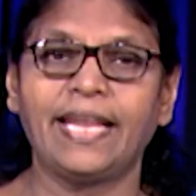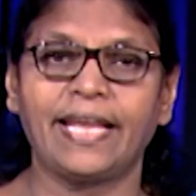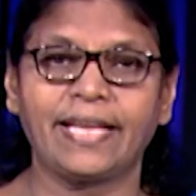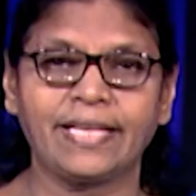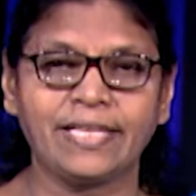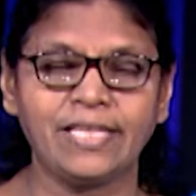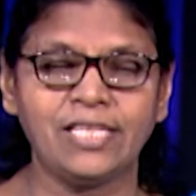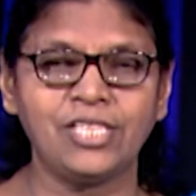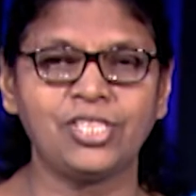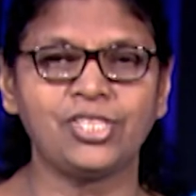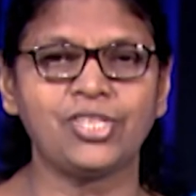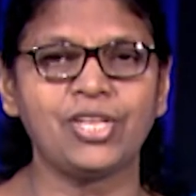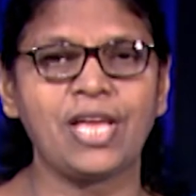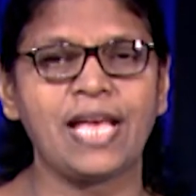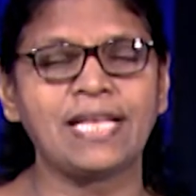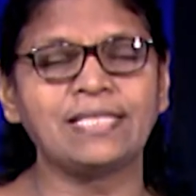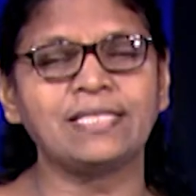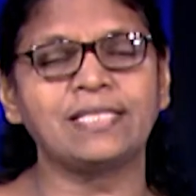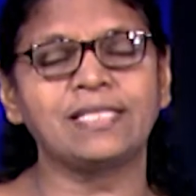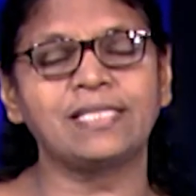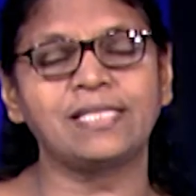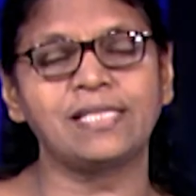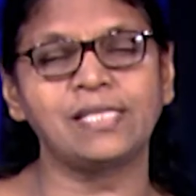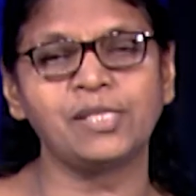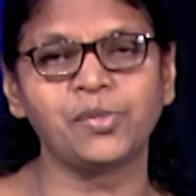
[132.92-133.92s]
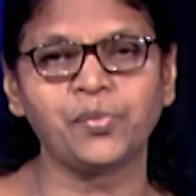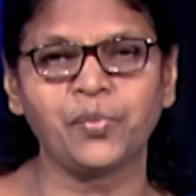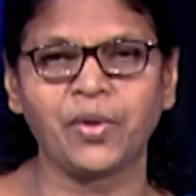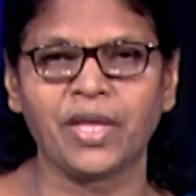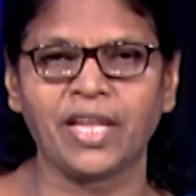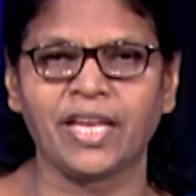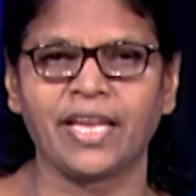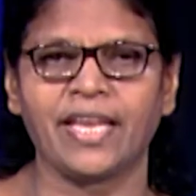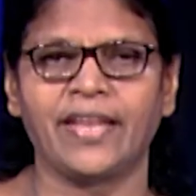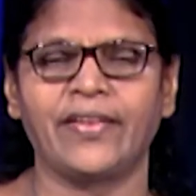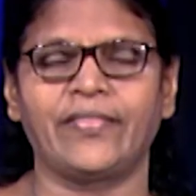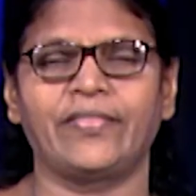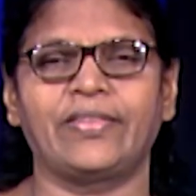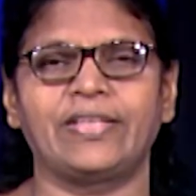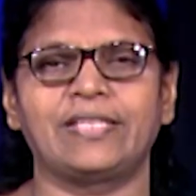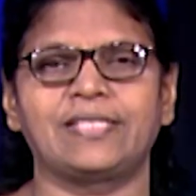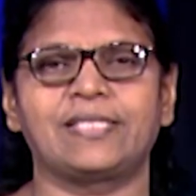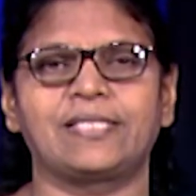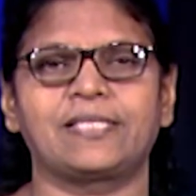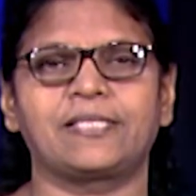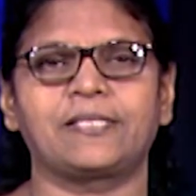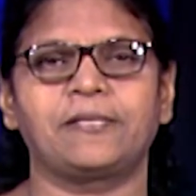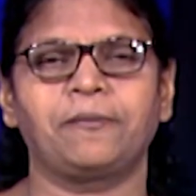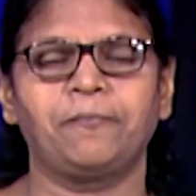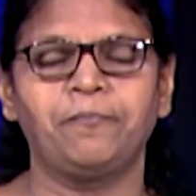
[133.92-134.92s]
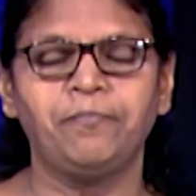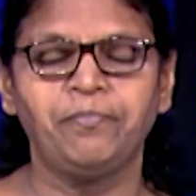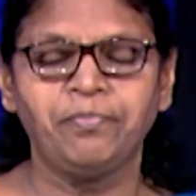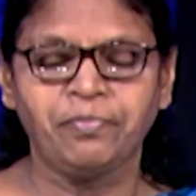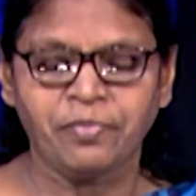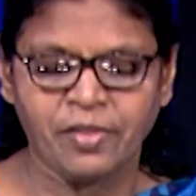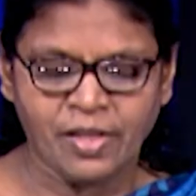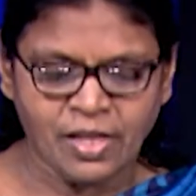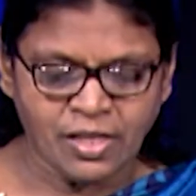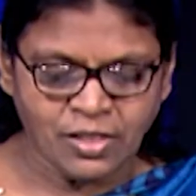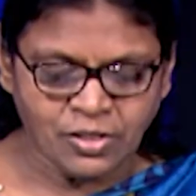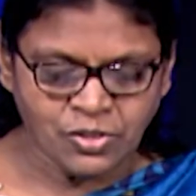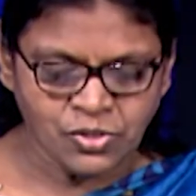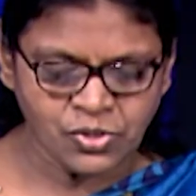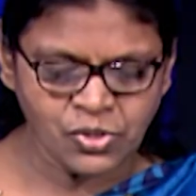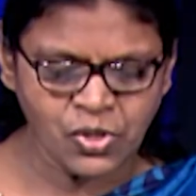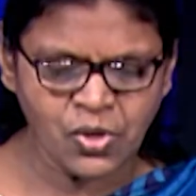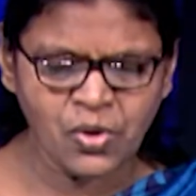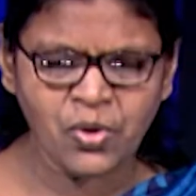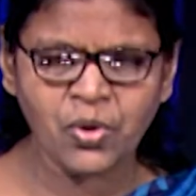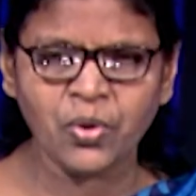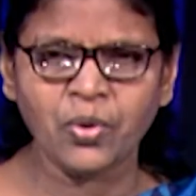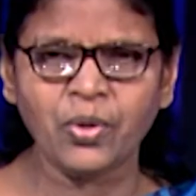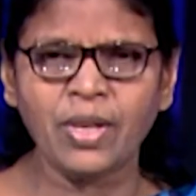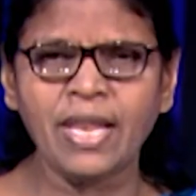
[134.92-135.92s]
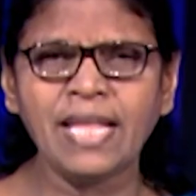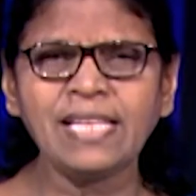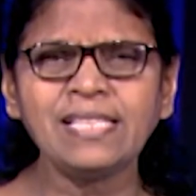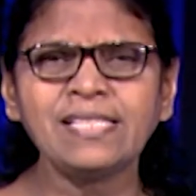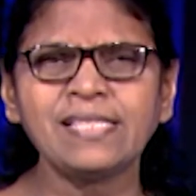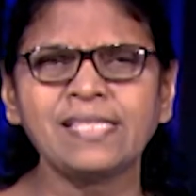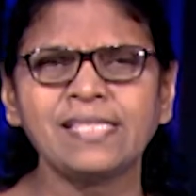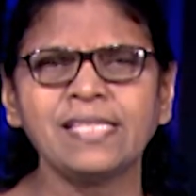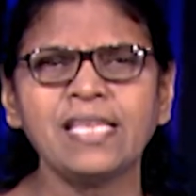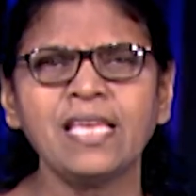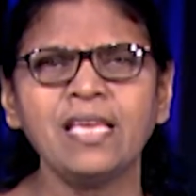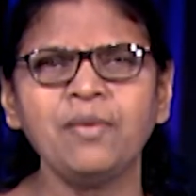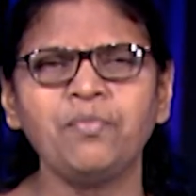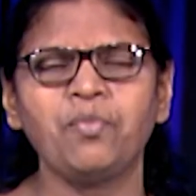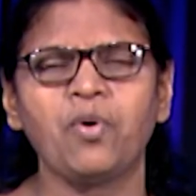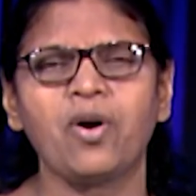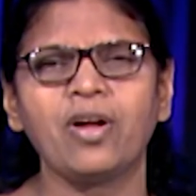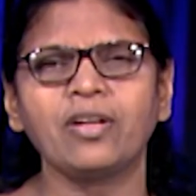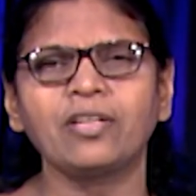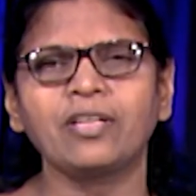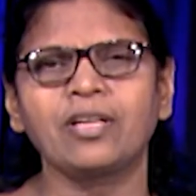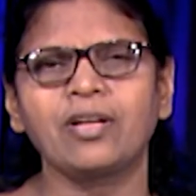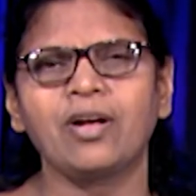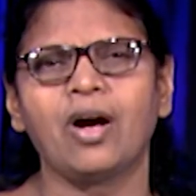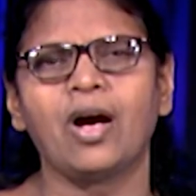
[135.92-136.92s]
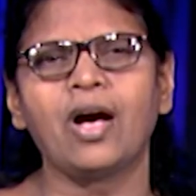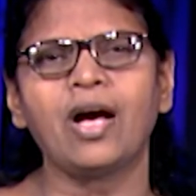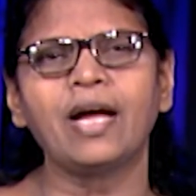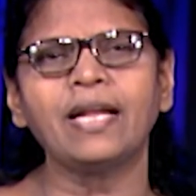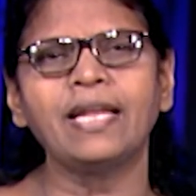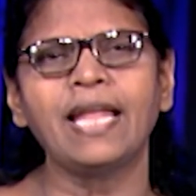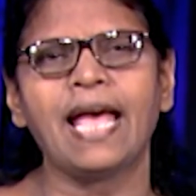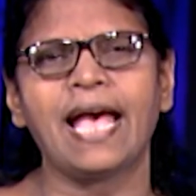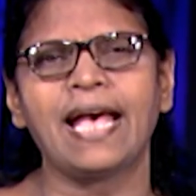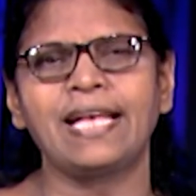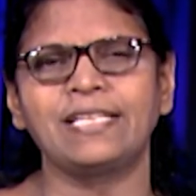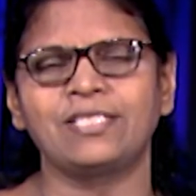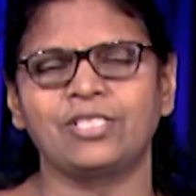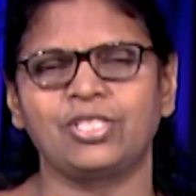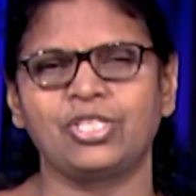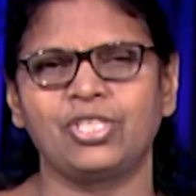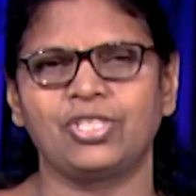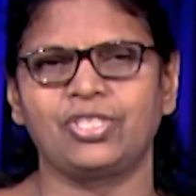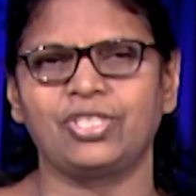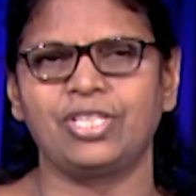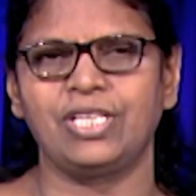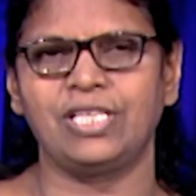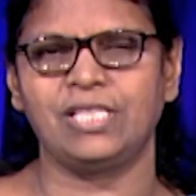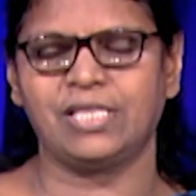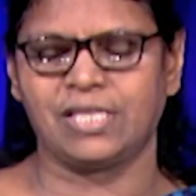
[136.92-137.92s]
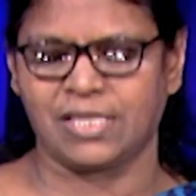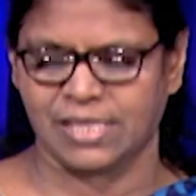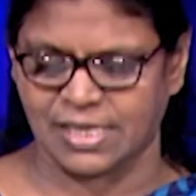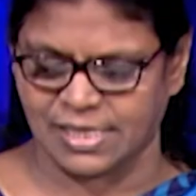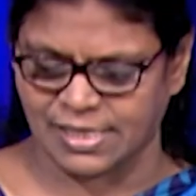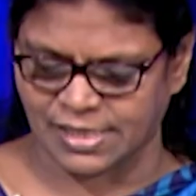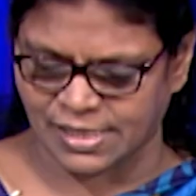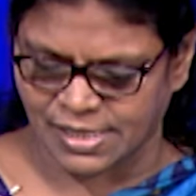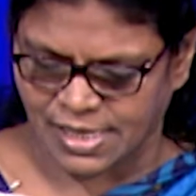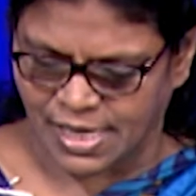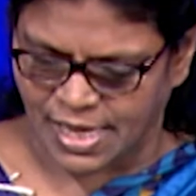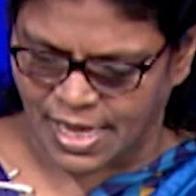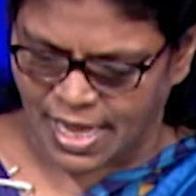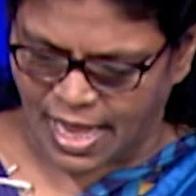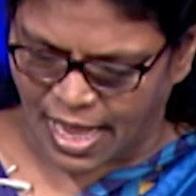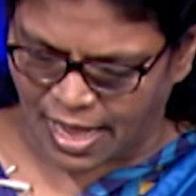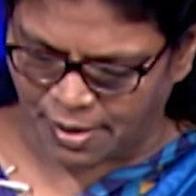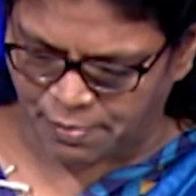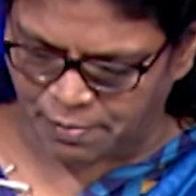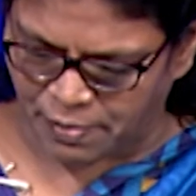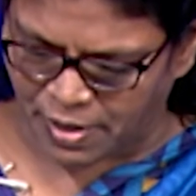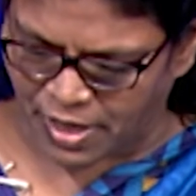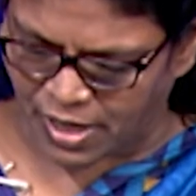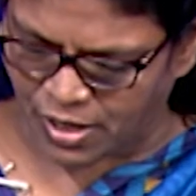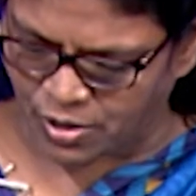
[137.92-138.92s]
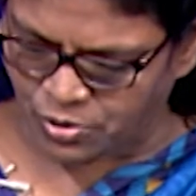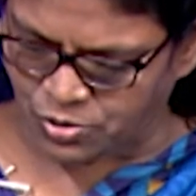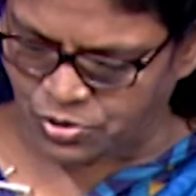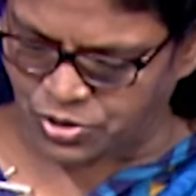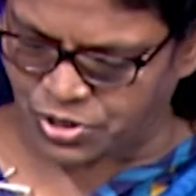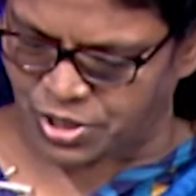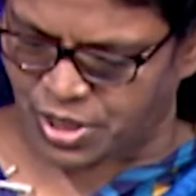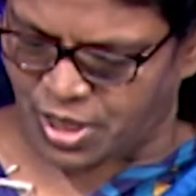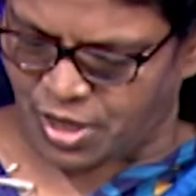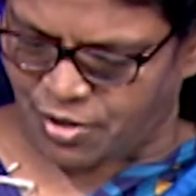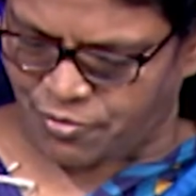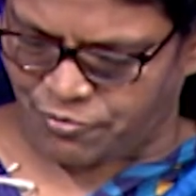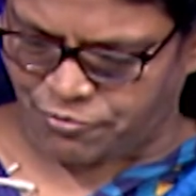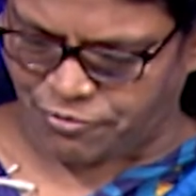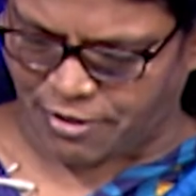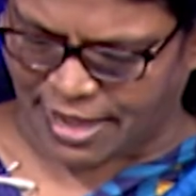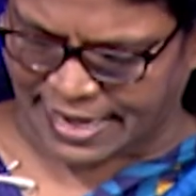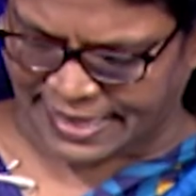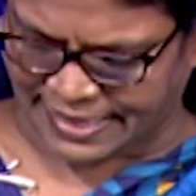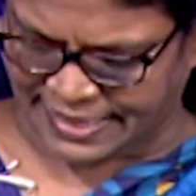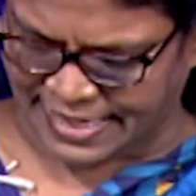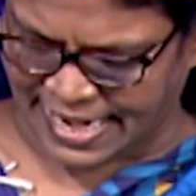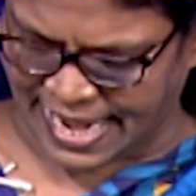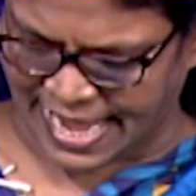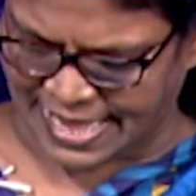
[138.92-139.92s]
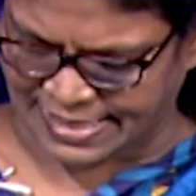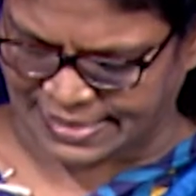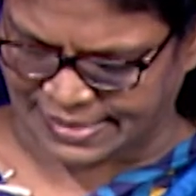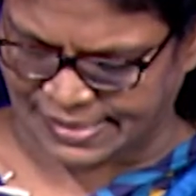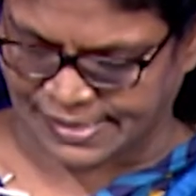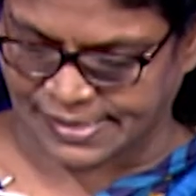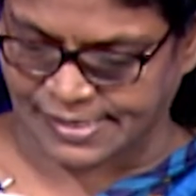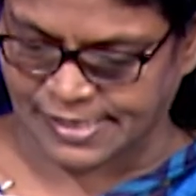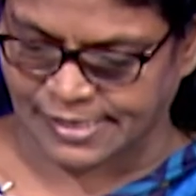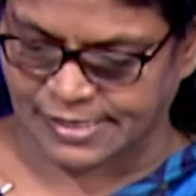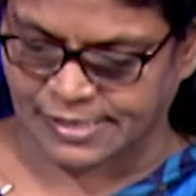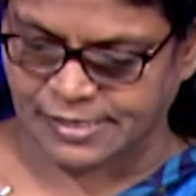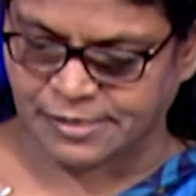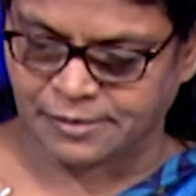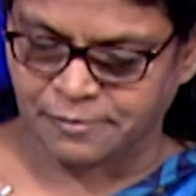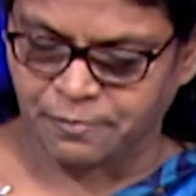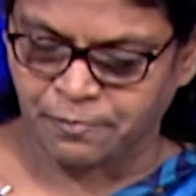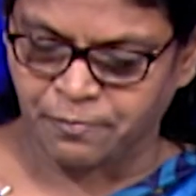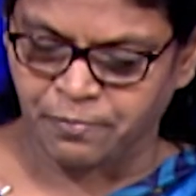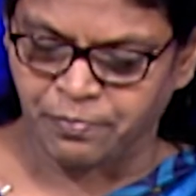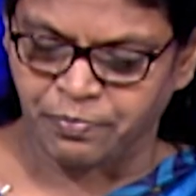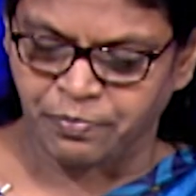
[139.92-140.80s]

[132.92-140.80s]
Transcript: Ecclesiastes, we read this. So let's see what God has to teach us about finances.